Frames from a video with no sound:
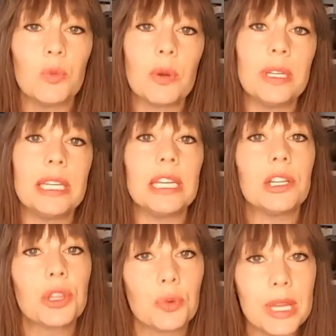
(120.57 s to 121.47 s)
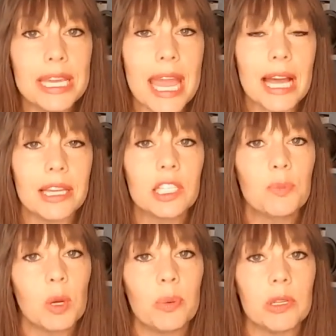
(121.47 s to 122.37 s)
we would need 3 gallons
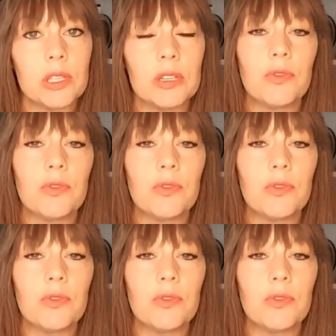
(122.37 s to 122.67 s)
per person